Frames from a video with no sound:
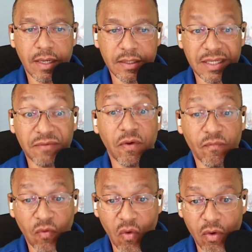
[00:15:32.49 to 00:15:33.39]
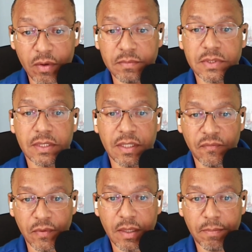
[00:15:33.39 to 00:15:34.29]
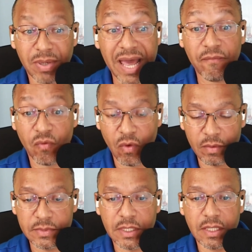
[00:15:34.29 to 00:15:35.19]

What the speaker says: different forums and different platforms